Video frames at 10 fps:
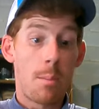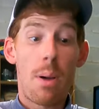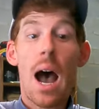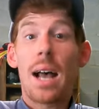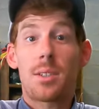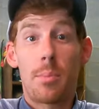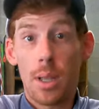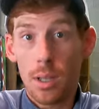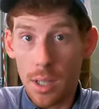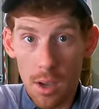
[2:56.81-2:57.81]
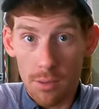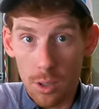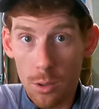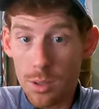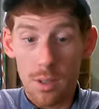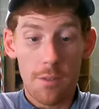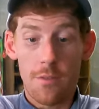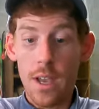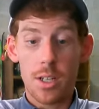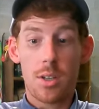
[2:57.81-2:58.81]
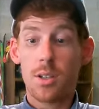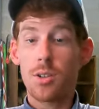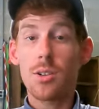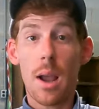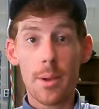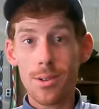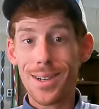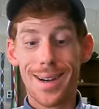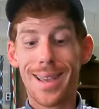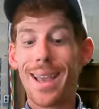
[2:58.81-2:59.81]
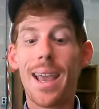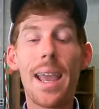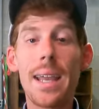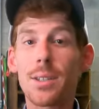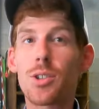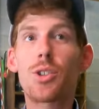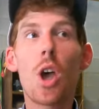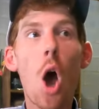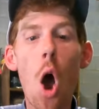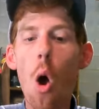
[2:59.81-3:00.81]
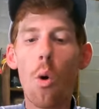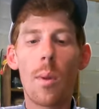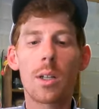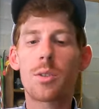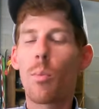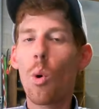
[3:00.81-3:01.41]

possibility of losing the fish, because you're just gonna get hit so much